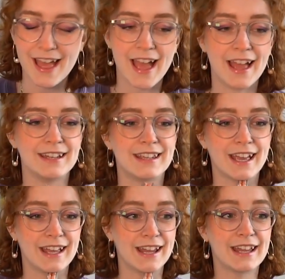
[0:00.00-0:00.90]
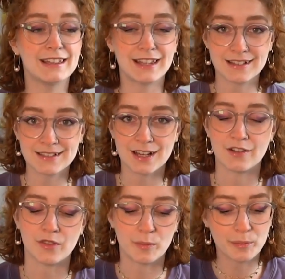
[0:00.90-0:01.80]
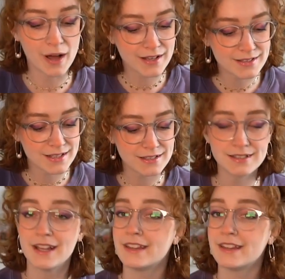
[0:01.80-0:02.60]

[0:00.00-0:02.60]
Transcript: and get a list of the bosses,